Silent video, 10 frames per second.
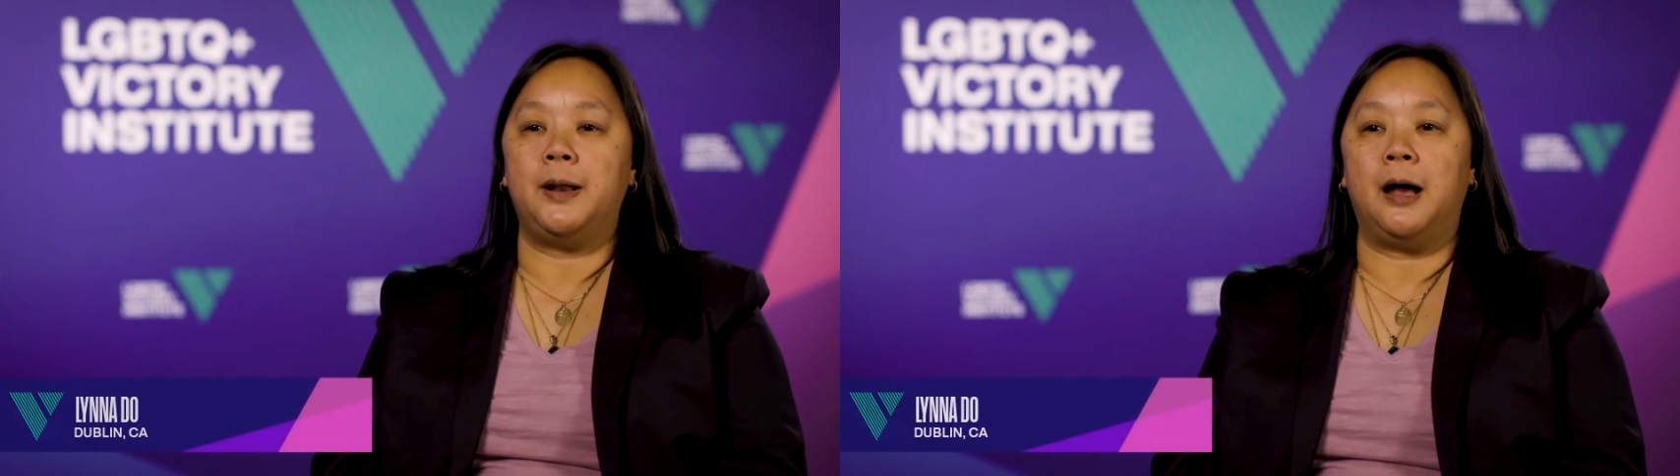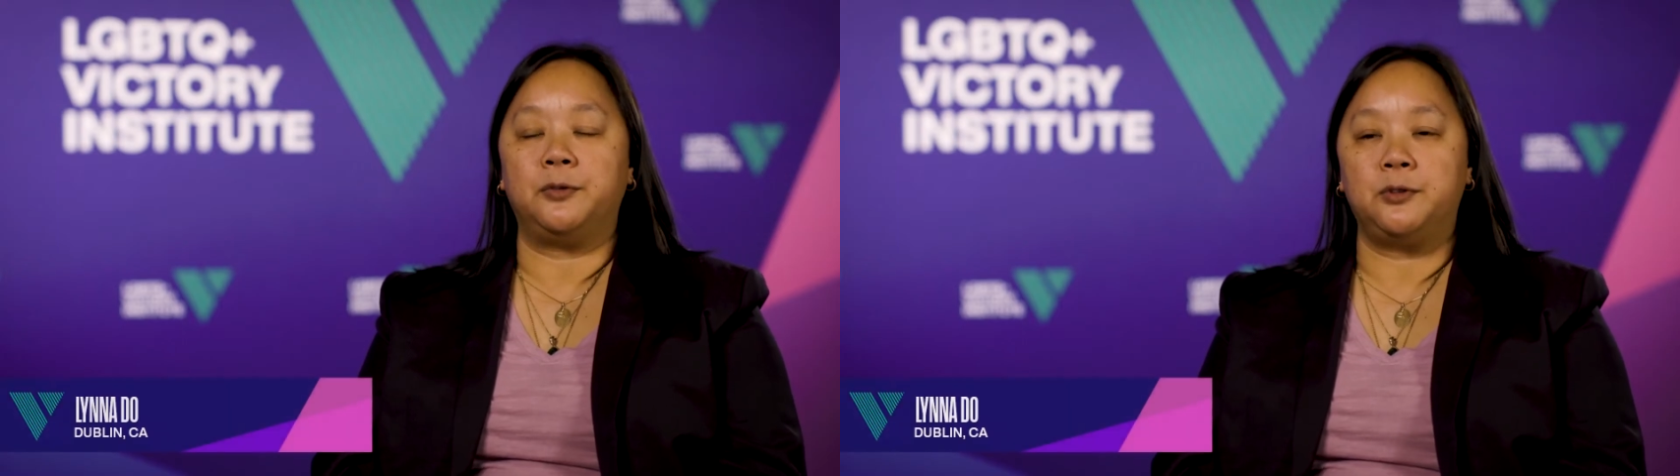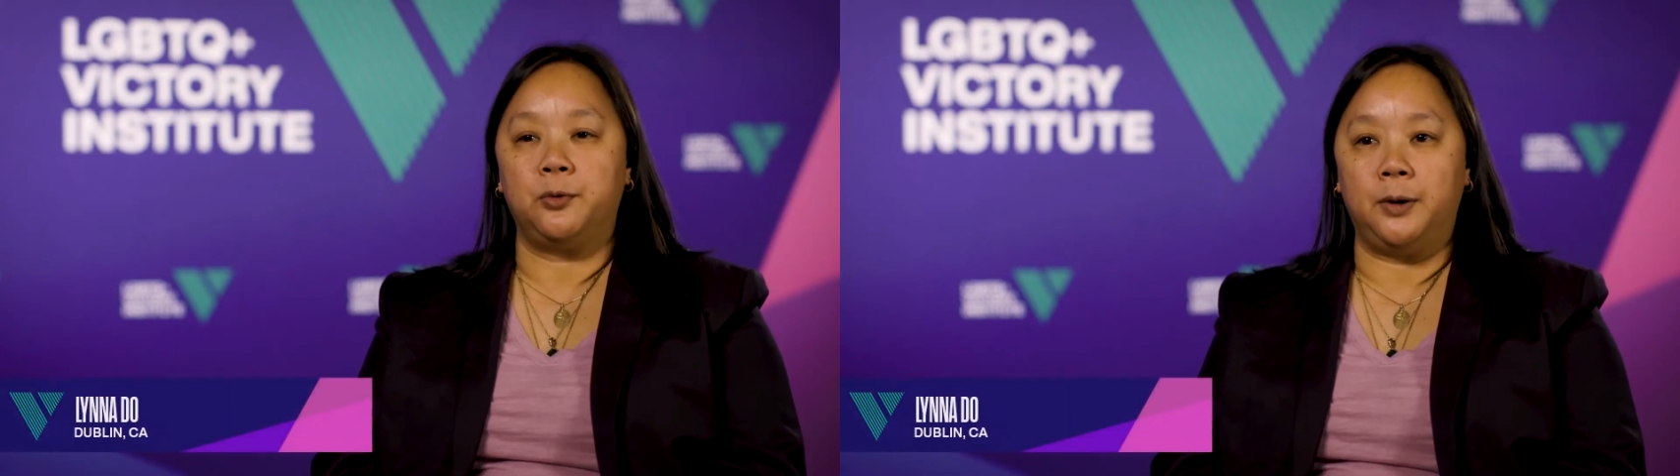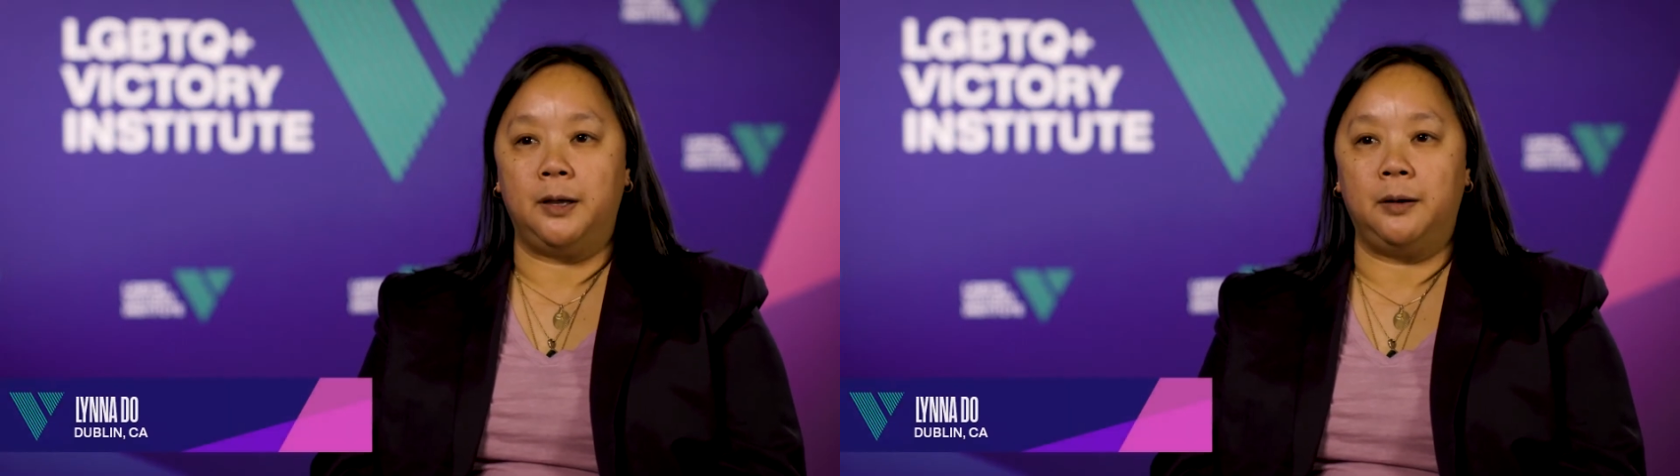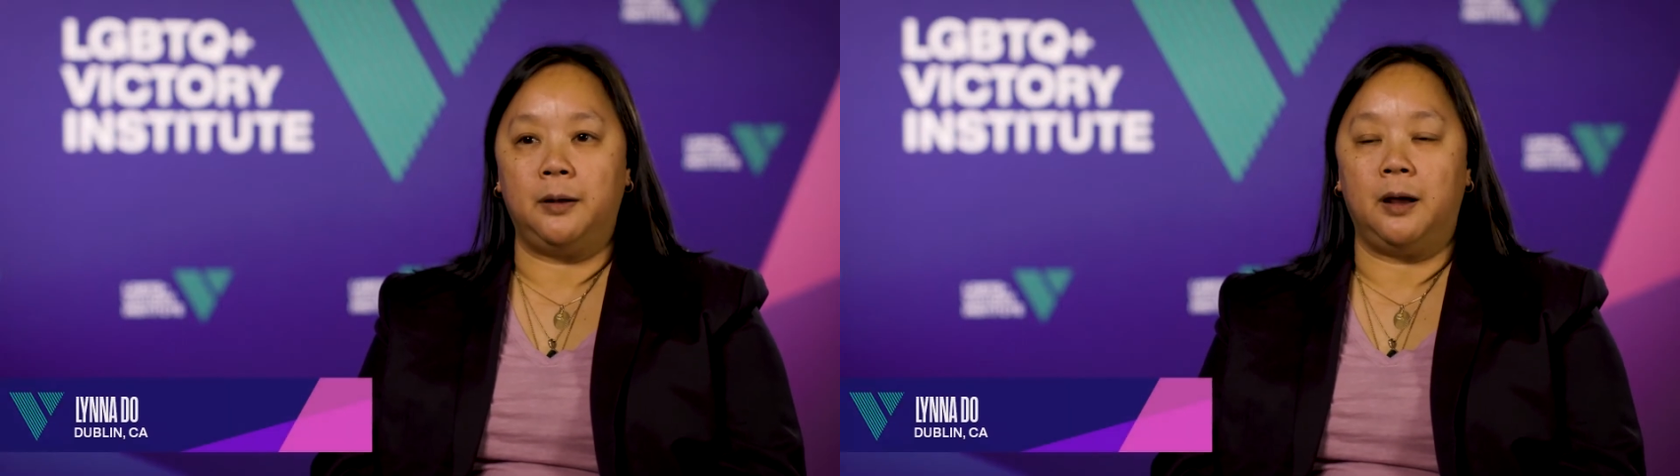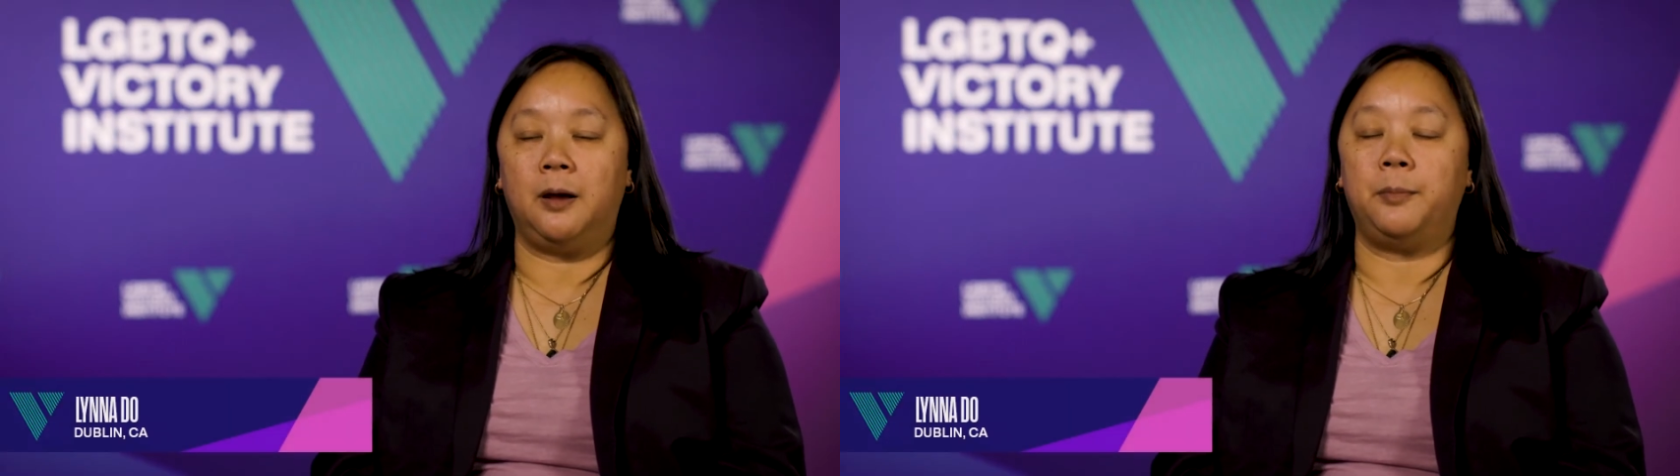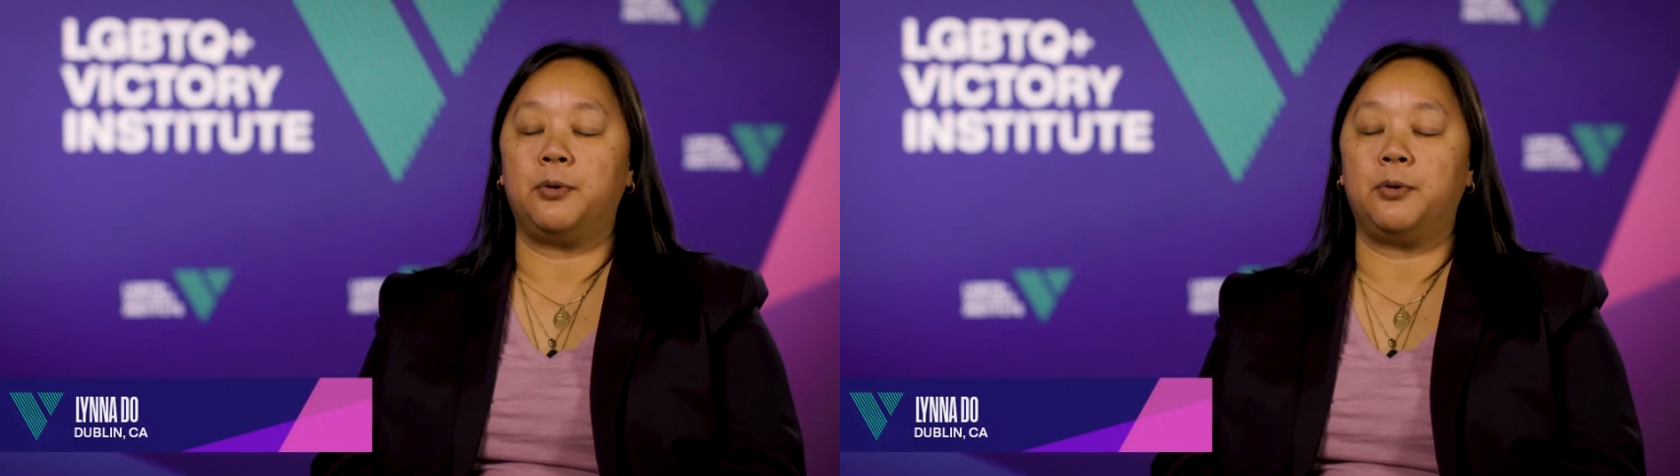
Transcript: Out to Win um,